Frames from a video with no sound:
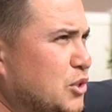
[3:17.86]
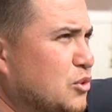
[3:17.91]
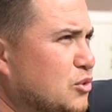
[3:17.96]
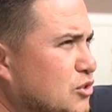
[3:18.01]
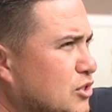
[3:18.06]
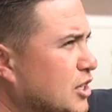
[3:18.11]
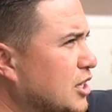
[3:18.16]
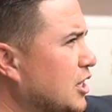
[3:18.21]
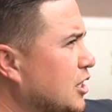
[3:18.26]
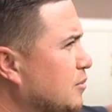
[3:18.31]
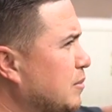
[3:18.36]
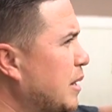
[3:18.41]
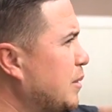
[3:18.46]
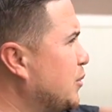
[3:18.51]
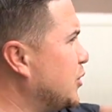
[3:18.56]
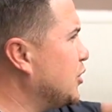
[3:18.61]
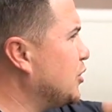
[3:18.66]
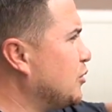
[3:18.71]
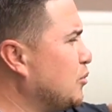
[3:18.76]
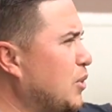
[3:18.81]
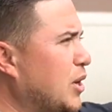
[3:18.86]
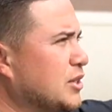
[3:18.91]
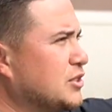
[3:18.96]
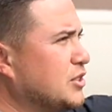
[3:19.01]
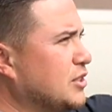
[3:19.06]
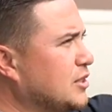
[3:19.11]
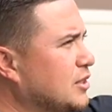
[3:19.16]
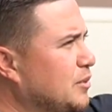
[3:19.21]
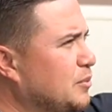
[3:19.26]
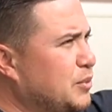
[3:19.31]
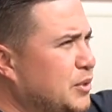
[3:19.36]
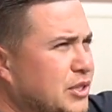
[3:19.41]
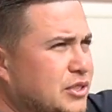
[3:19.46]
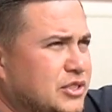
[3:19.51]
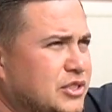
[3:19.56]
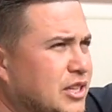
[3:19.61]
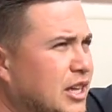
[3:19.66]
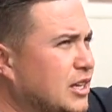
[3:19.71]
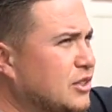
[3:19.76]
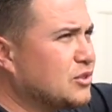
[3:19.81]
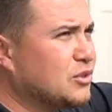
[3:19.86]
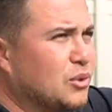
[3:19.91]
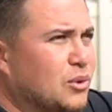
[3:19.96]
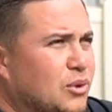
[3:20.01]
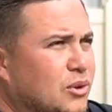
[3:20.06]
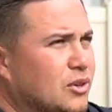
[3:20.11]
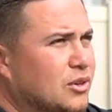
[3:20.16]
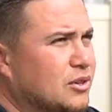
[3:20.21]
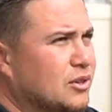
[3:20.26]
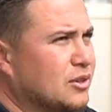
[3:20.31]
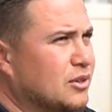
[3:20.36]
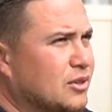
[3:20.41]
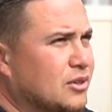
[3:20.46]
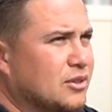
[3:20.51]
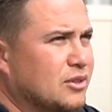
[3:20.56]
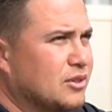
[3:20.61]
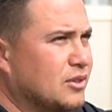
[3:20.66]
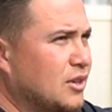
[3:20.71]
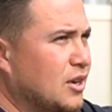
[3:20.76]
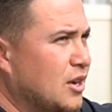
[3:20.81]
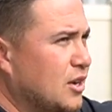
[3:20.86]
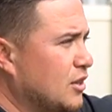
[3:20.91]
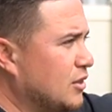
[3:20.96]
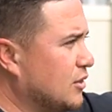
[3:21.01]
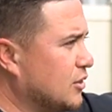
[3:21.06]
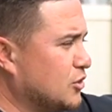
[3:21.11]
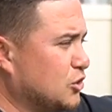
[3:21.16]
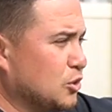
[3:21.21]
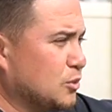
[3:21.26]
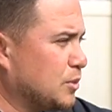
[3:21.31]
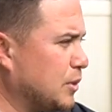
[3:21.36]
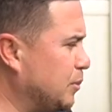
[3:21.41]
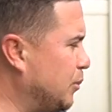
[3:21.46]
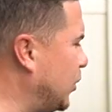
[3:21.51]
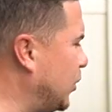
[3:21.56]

music, maybe you're watching the PGA Tour or the Super